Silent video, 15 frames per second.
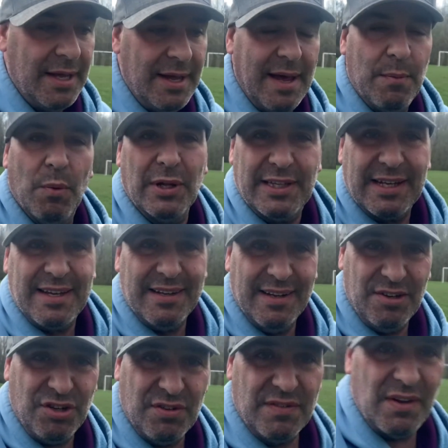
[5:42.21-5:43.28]
and what the
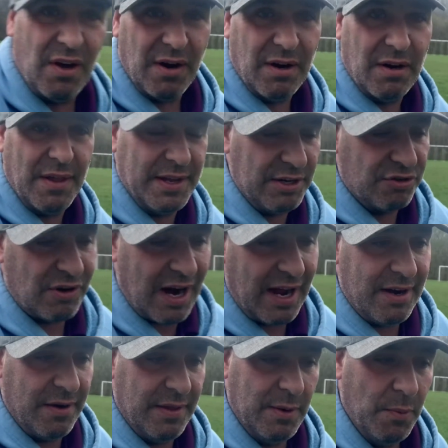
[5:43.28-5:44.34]
conditions are. Are they dry?
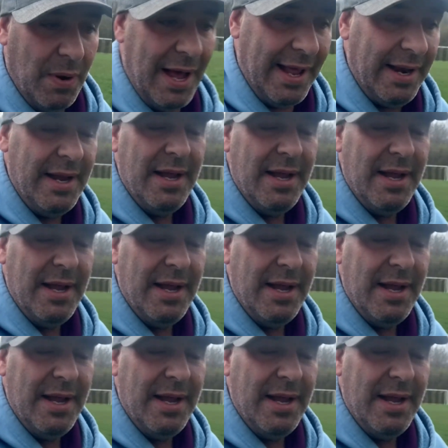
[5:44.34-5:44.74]
Are they wet?